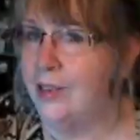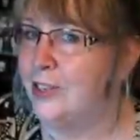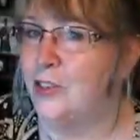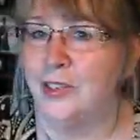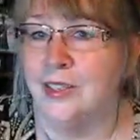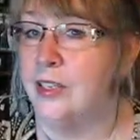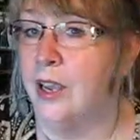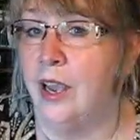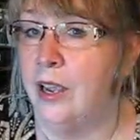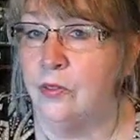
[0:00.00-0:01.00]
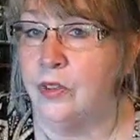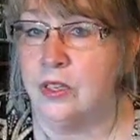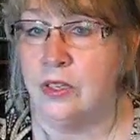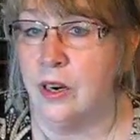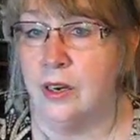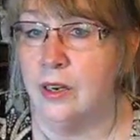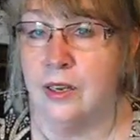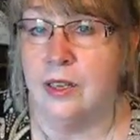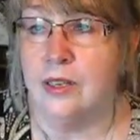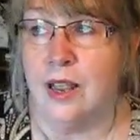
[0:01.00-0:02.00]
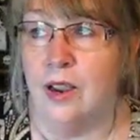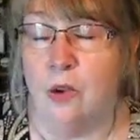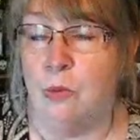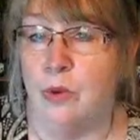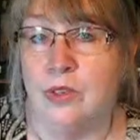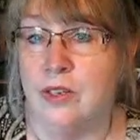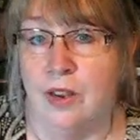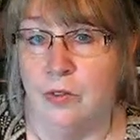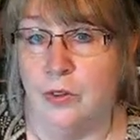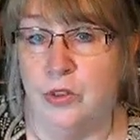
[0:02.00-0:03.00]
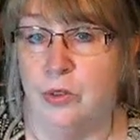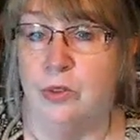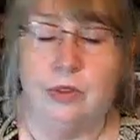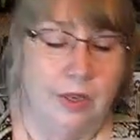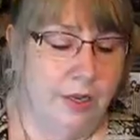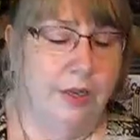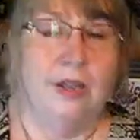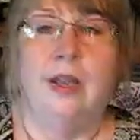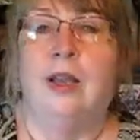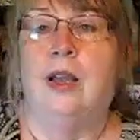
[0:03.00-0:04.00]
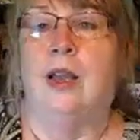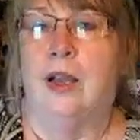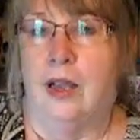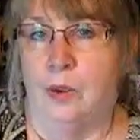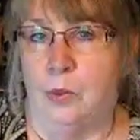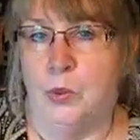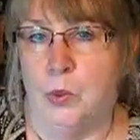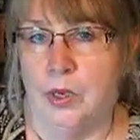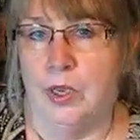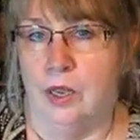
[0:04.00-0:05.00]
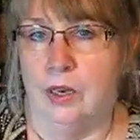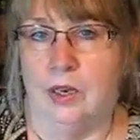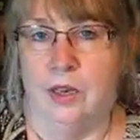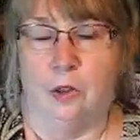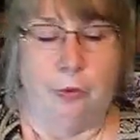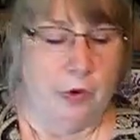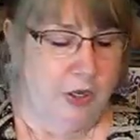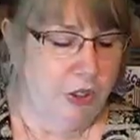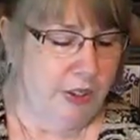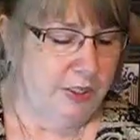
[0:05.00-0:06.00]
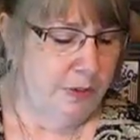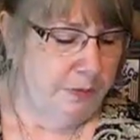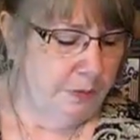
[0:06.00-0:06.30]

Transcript: as you can see, I haven't started it because I almost never do. I was working on another project.